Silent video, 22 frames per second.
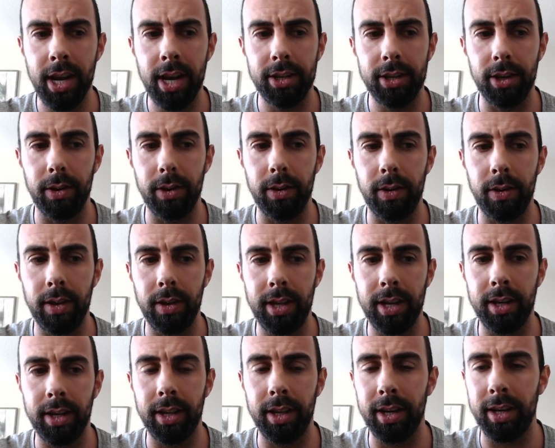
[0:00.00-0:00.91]
So
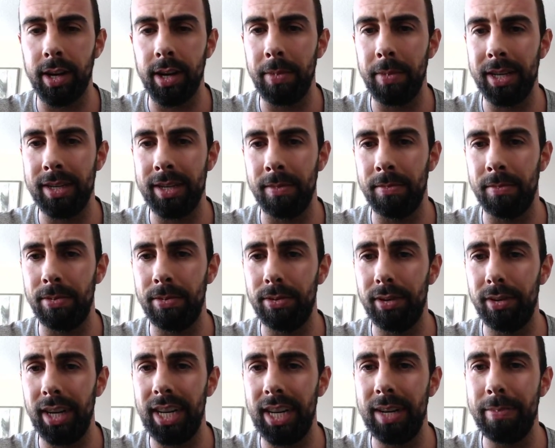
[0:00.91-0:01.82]
there could be some
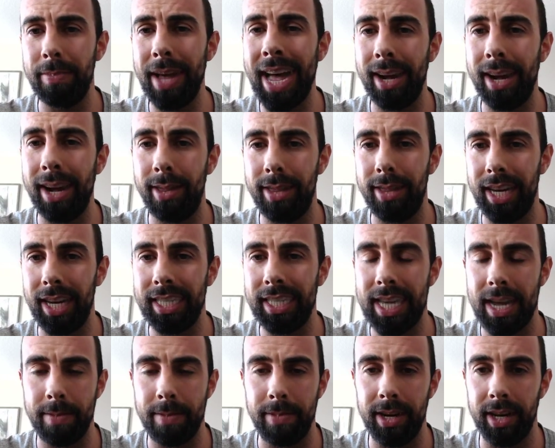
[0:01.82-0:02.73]
pretty bad things
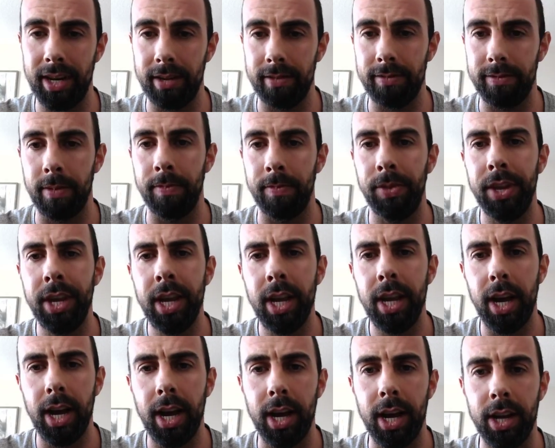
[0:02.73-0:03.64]
happening from
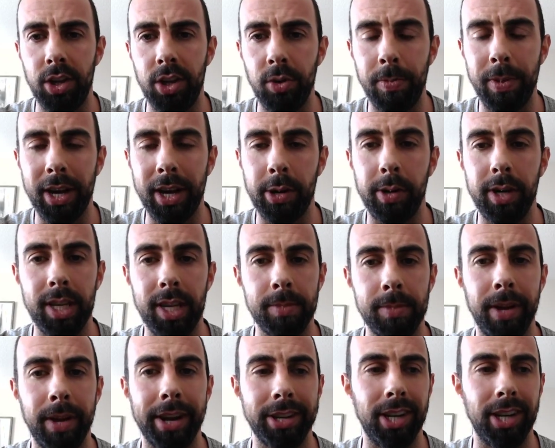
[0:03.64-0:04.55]
ubiquitous
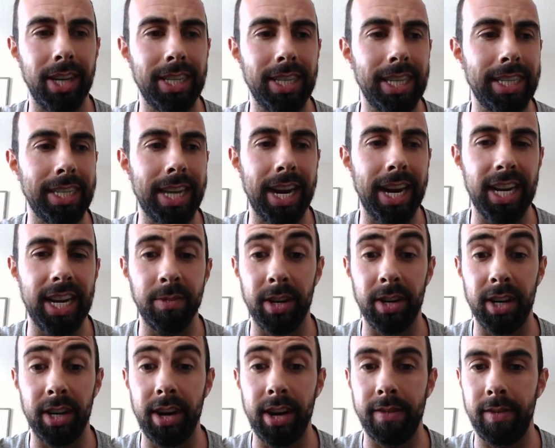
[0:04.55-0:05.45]
blockchain society
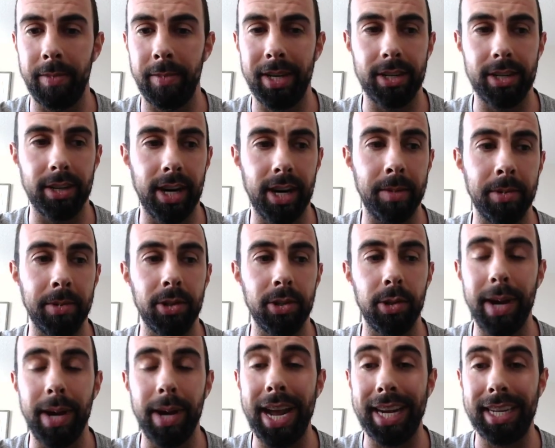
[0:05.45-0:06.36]
where governments are able
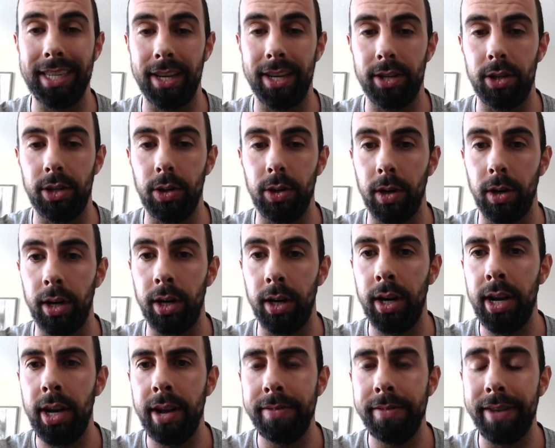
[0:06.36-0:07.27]
to access your
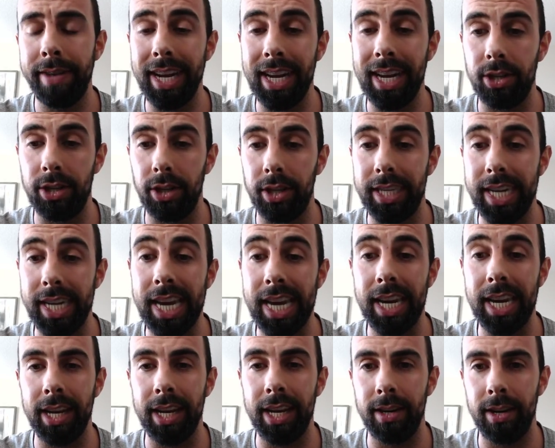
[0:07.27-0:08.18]
financial
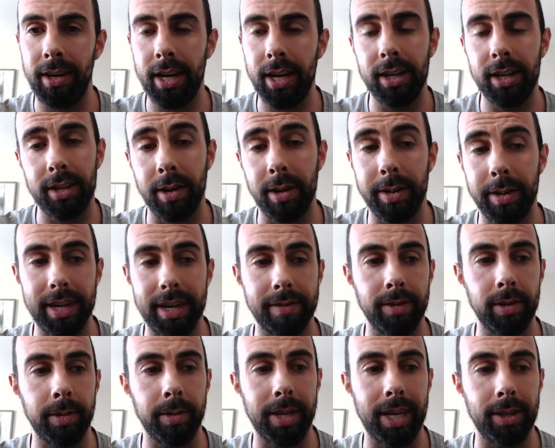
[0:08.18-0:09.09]
data, and so is
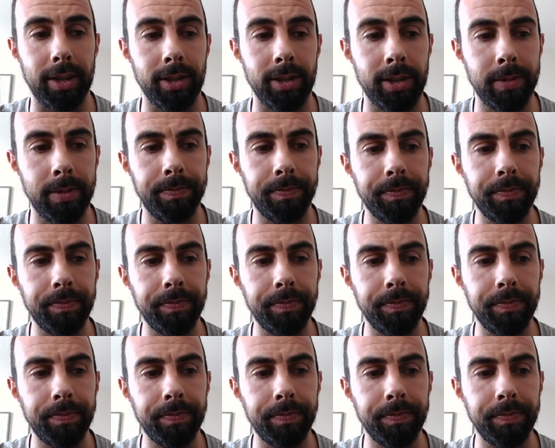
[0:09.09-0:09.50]
everyone else.